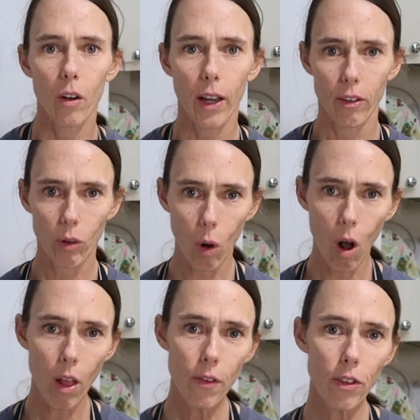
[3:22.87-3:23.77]
okay, so
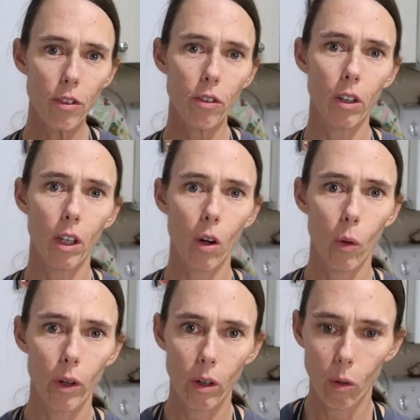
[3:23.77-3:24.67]
all of this is going to
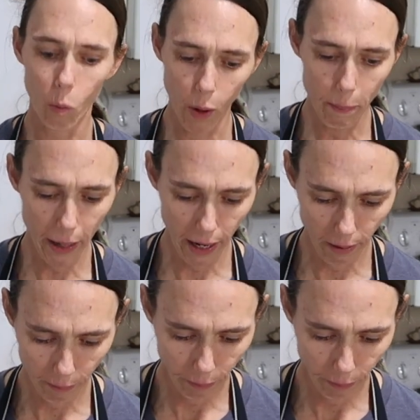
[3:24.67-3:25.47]
go into one pan.